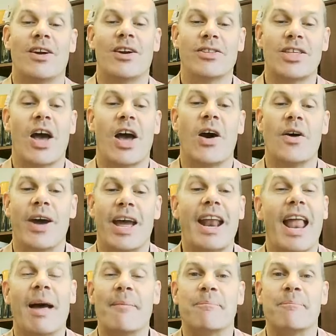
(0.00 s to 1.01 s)
earth? Oh, and
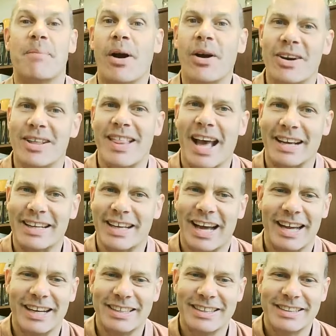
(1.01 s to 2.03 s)
I'm part of that,
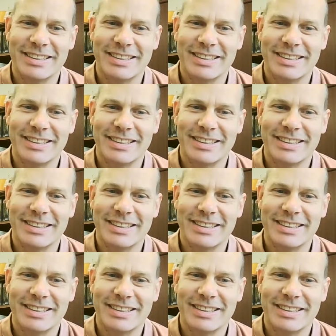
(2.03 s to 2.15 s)
God.